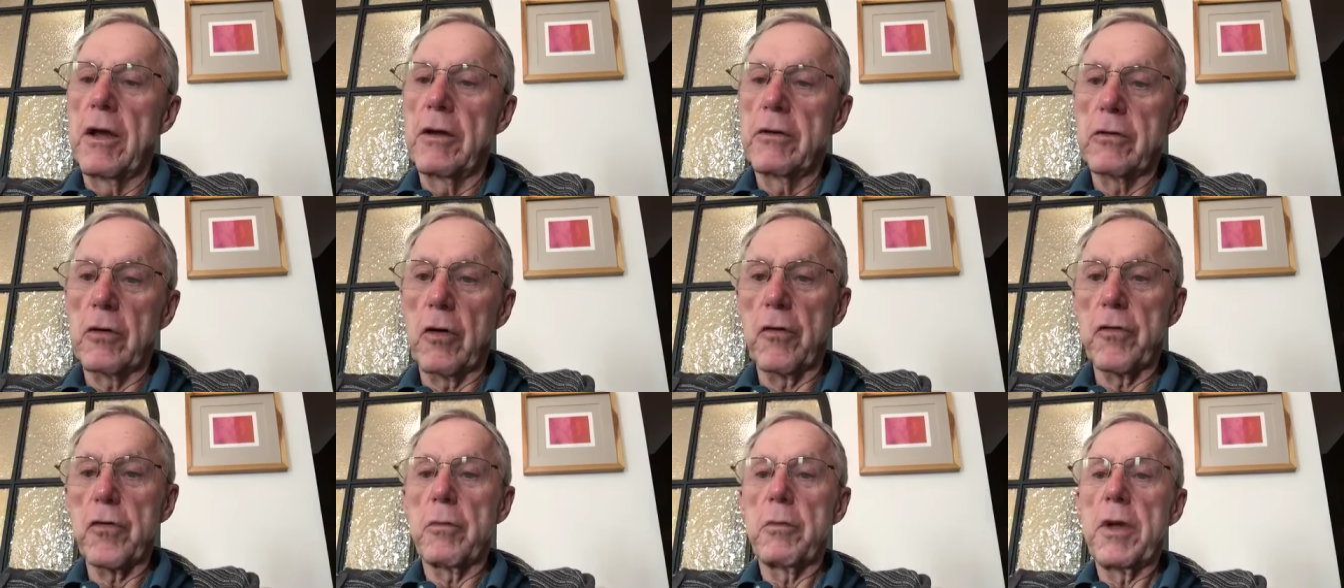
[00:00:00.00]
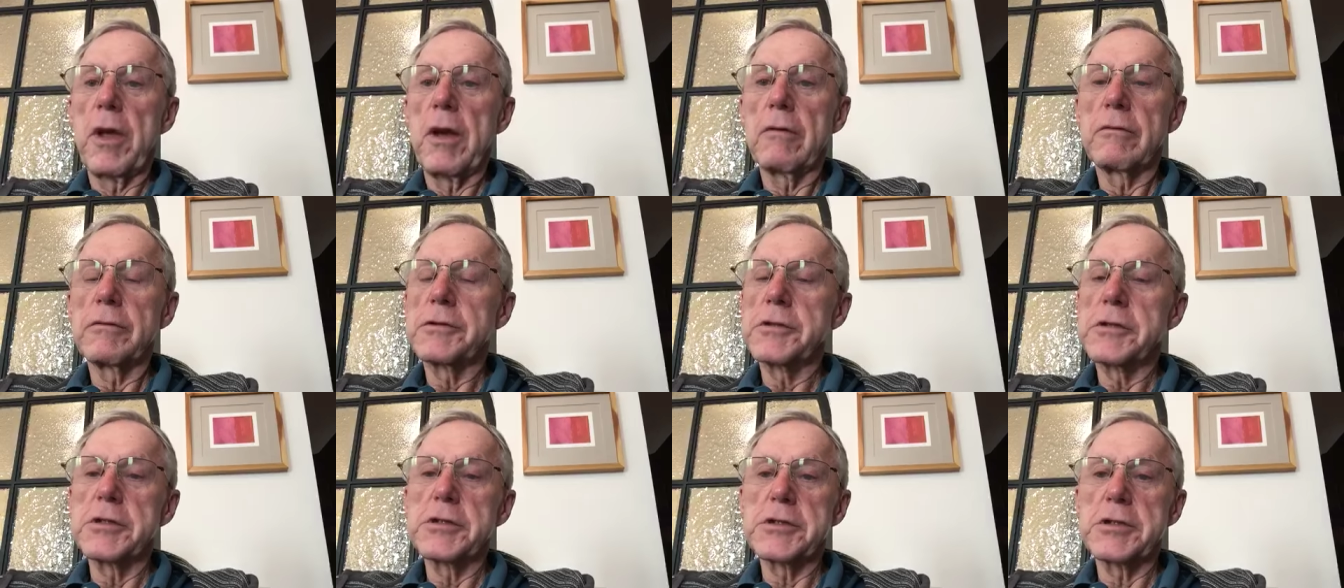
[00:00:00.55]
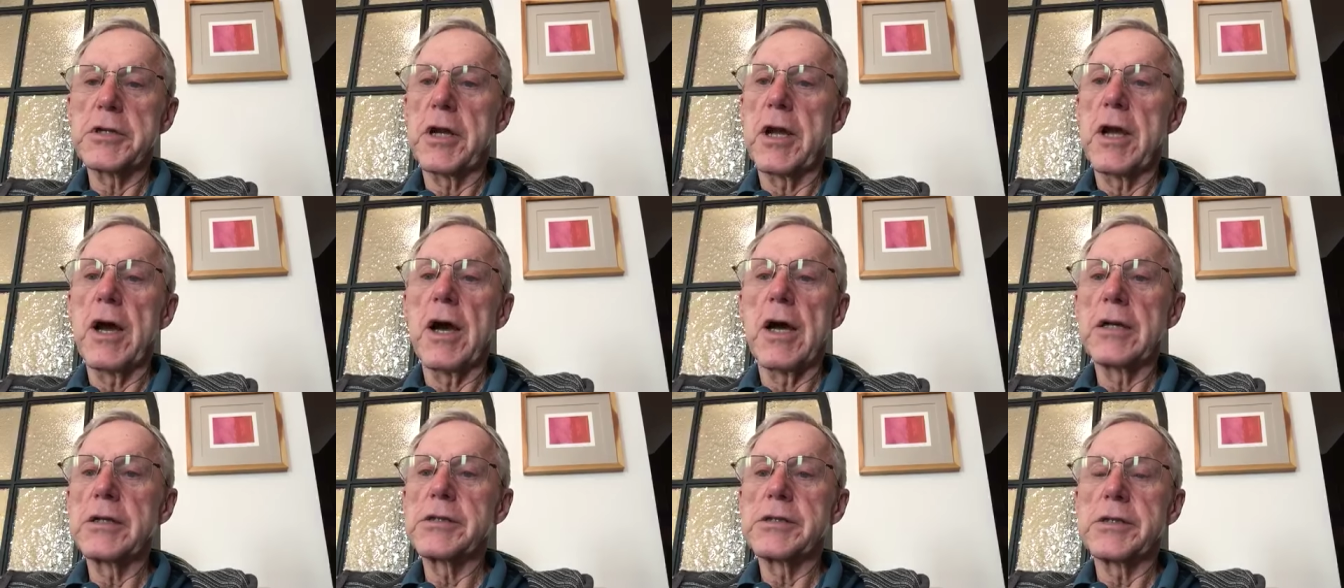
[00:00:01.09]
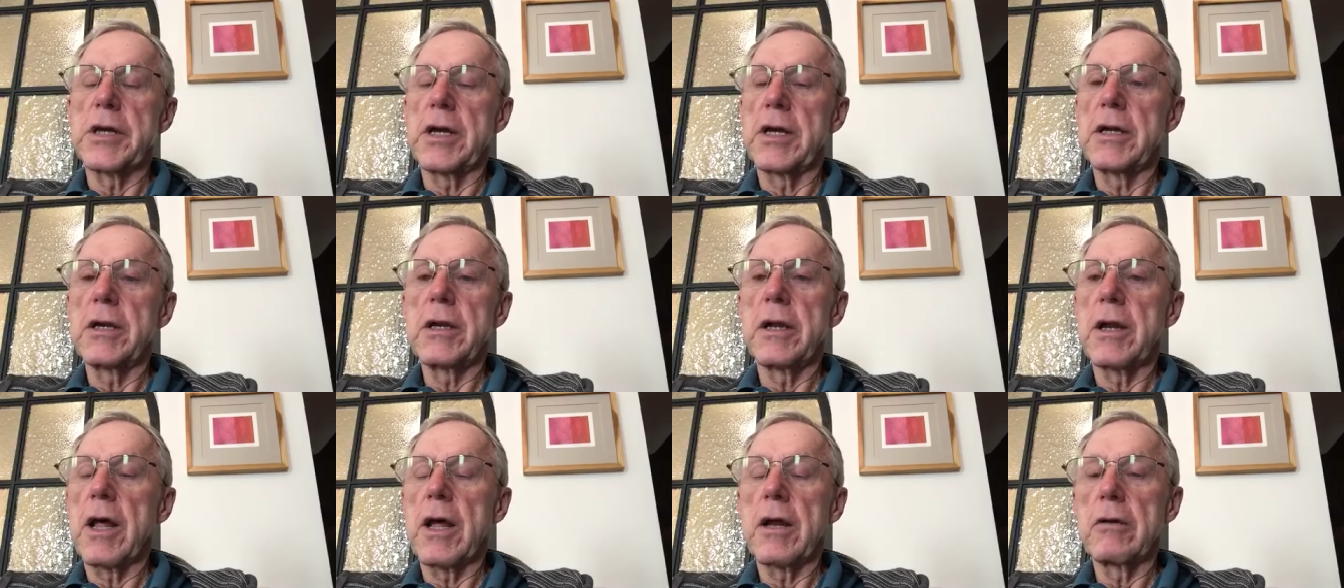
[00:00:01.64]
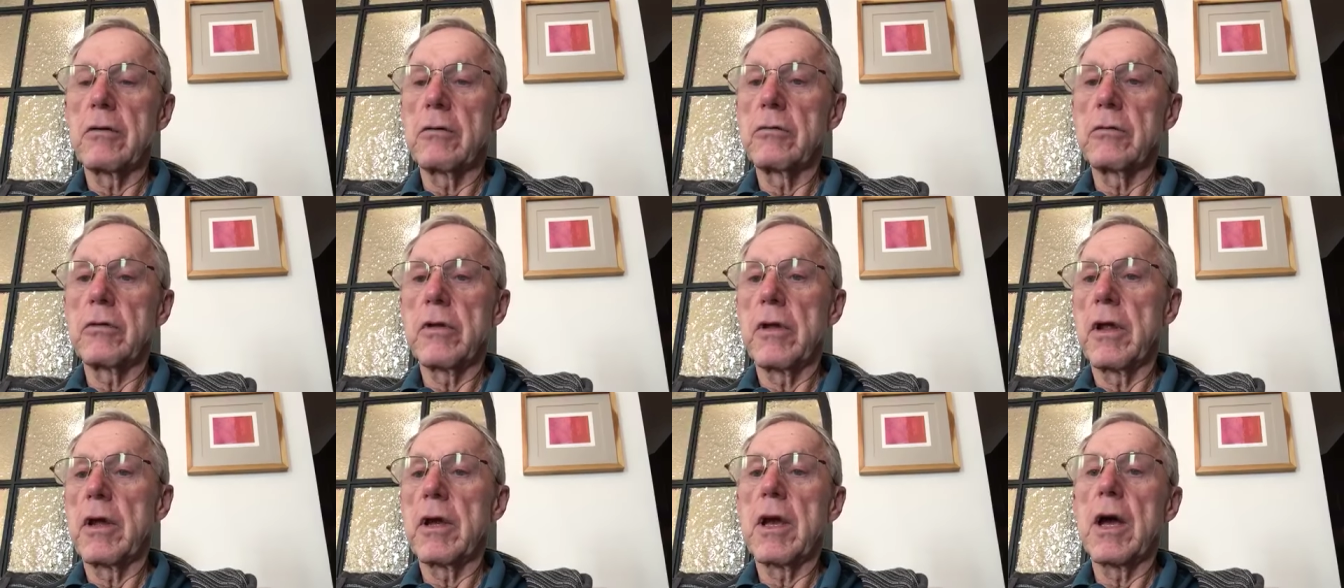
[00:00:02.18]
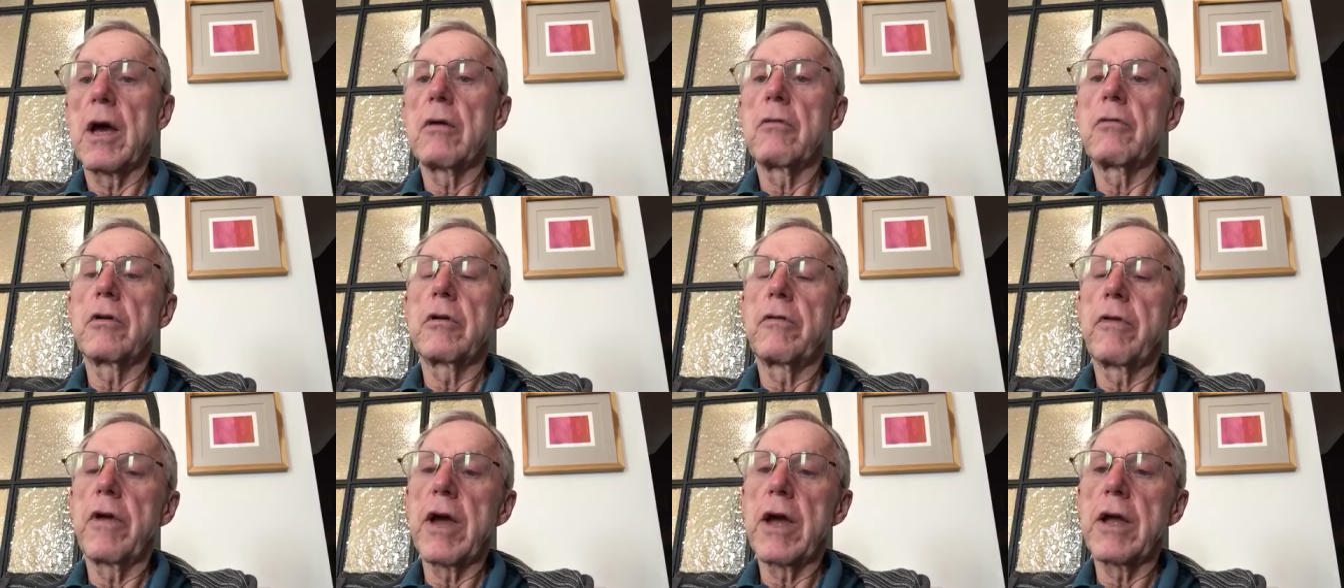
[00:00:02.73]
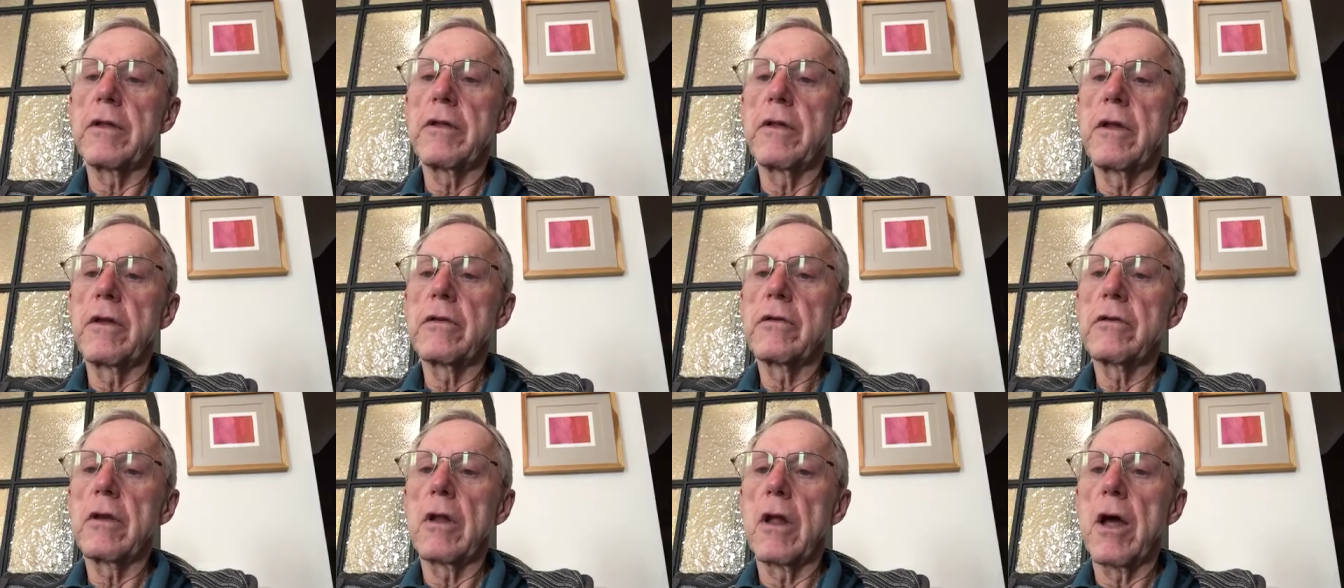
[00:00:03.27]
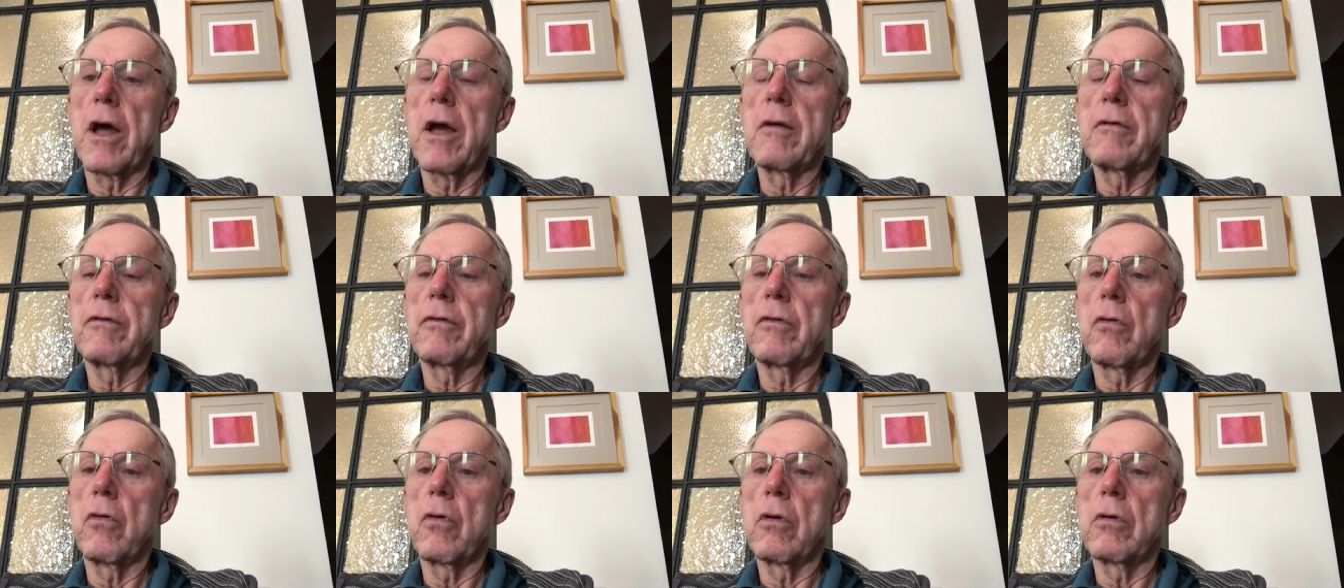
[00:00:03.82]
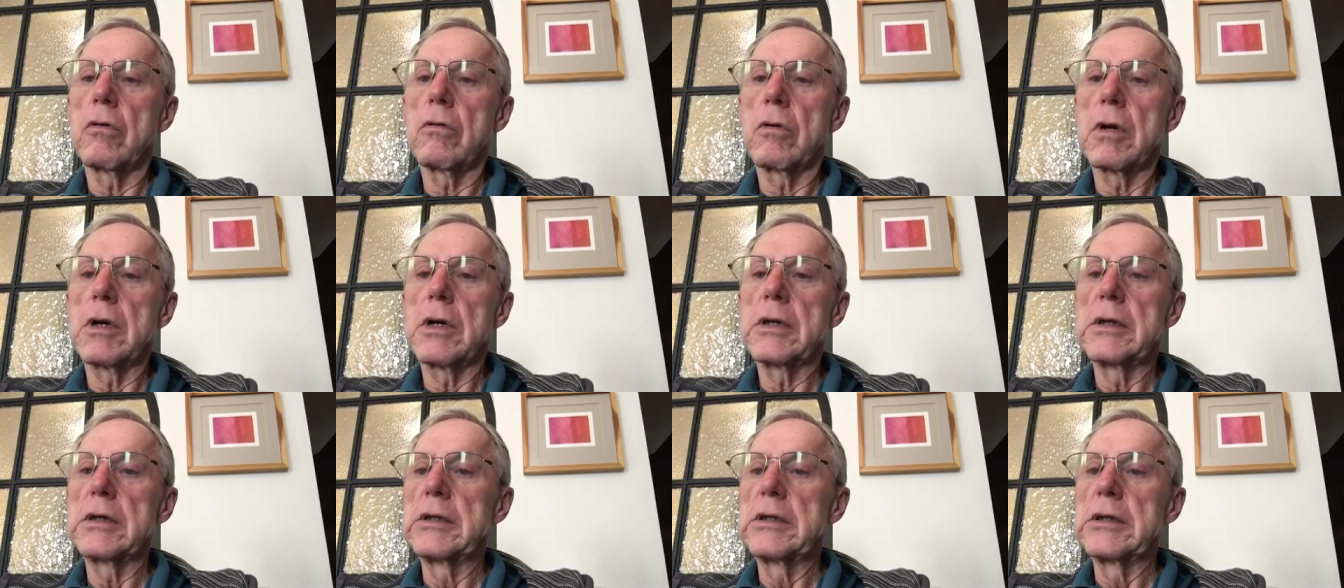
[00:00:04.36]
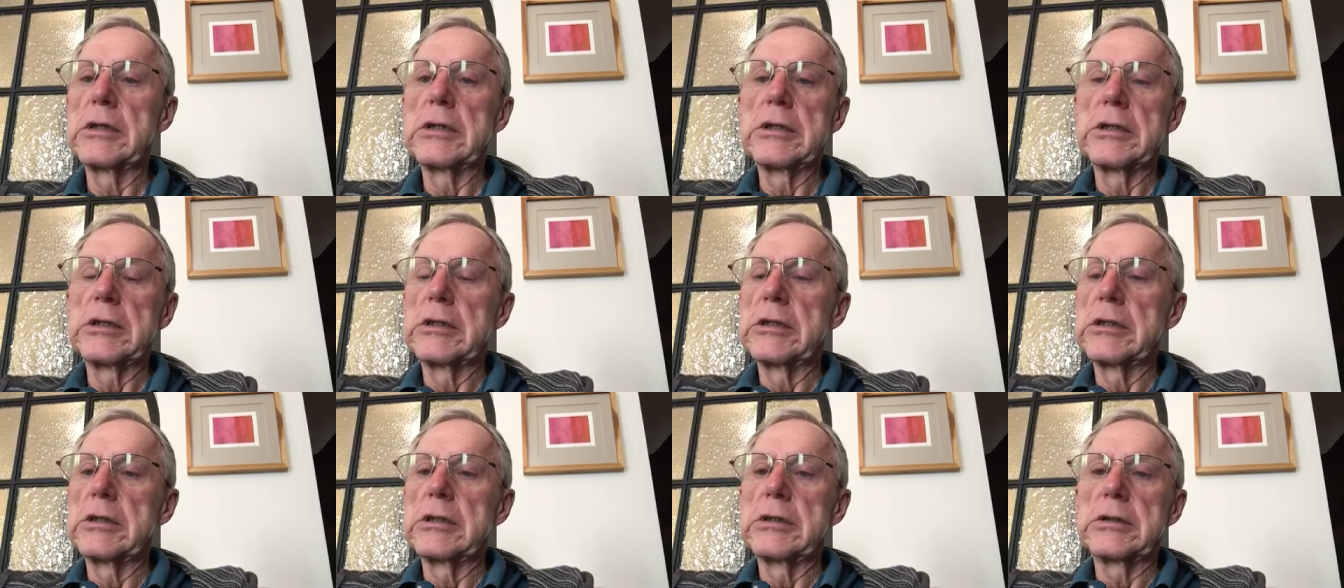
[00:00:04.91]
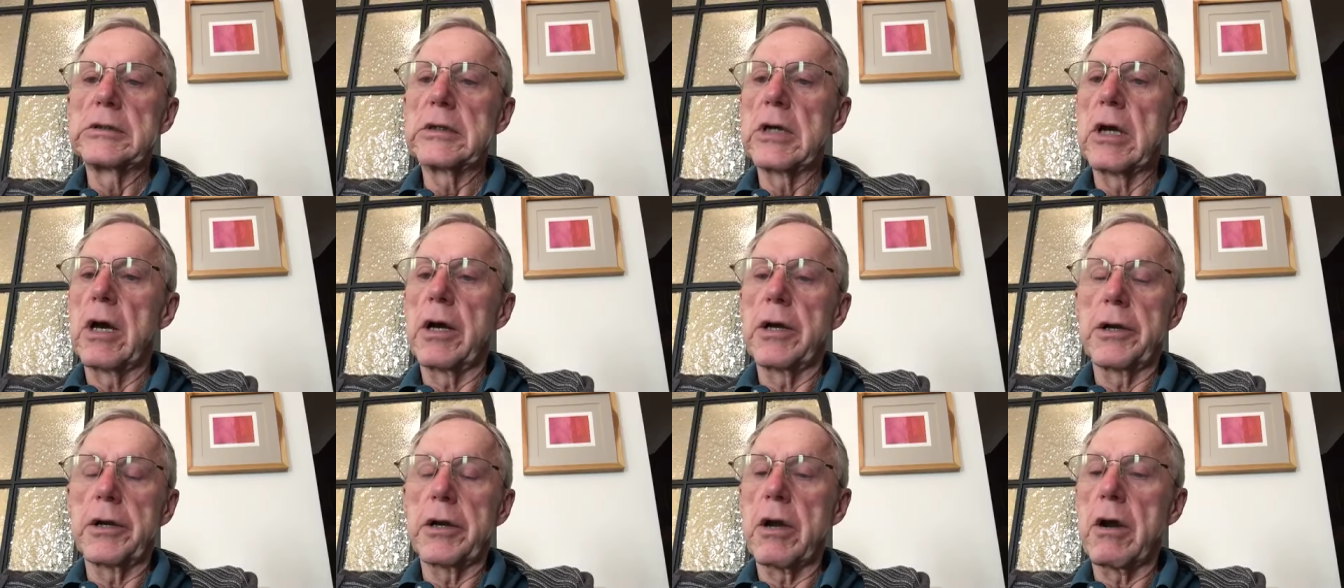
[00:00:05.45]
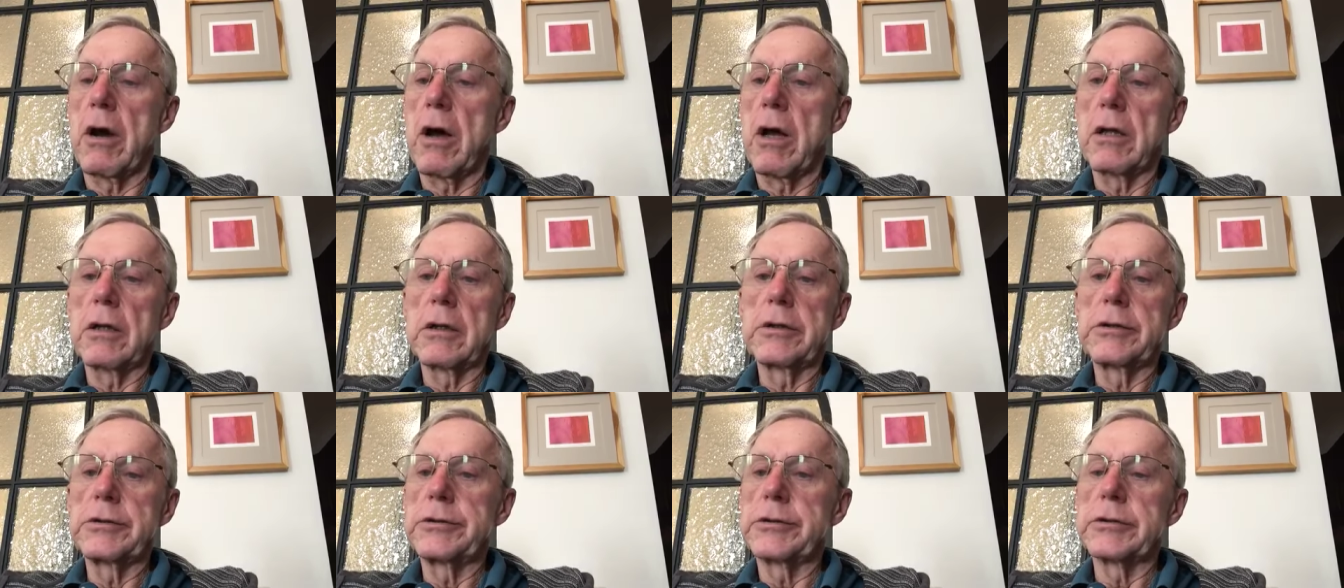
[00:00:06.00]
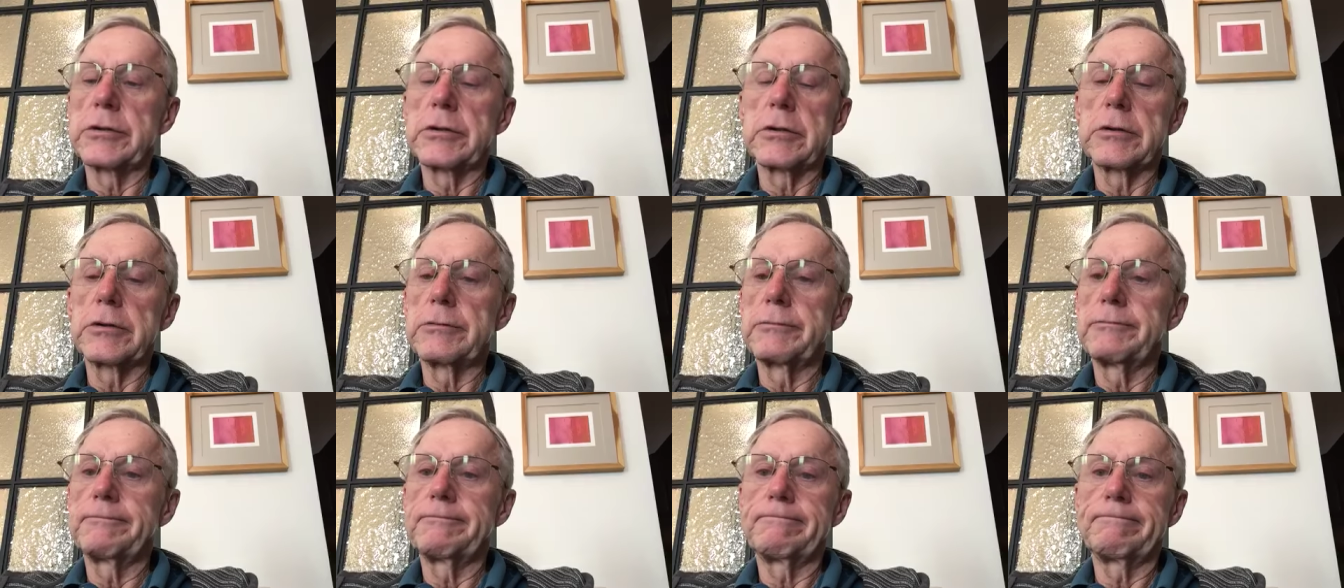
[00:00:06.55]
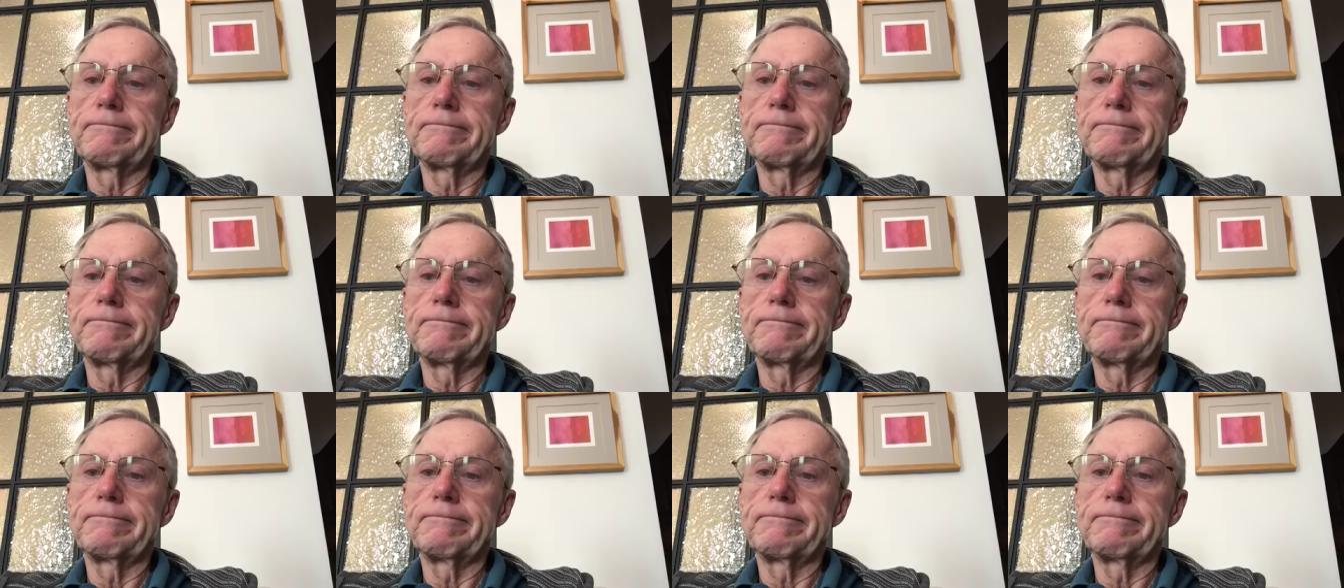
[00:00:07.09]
so for me, it was just a godsend, and I don't think I would have had this life or uh, gone to college or